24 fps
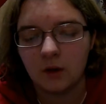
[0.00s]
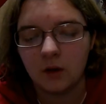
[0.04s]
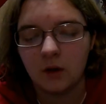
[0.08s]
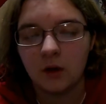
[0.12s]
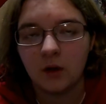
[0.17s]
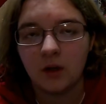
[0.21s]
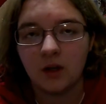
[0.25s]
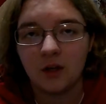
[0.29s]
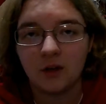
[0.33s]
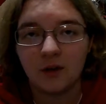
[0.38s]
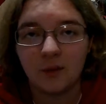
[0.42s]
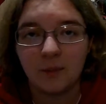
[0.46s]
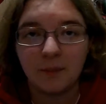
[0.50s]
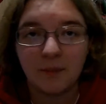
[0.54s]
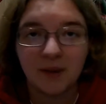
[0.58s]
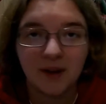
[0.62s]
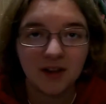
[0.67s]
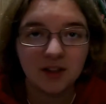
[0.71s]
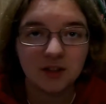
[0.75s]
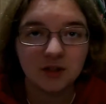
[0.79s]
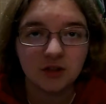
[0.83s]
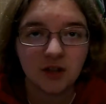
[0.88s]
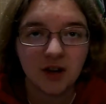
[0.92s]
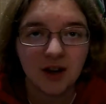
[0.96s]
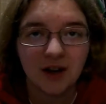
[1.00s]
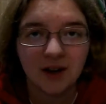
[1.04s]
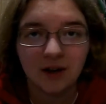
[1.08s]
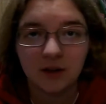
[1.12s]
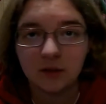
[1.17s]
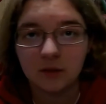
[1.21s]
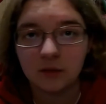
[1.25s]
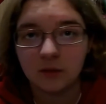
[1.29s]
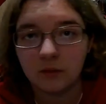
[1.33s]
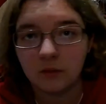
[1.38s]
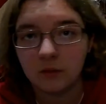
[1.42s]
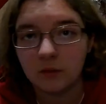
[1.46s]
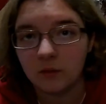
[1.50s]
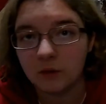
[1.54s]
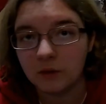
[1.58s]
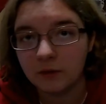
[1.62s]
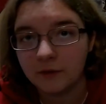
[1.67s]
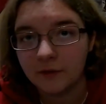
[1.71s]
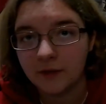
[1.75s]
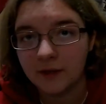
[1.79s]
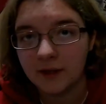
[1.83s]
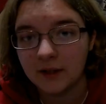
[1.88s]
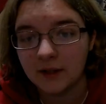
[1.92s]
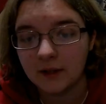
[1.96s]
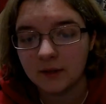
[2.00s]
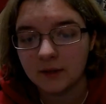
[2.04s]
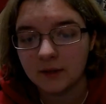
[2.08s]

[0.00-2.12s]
You can pick dragon or phoenix,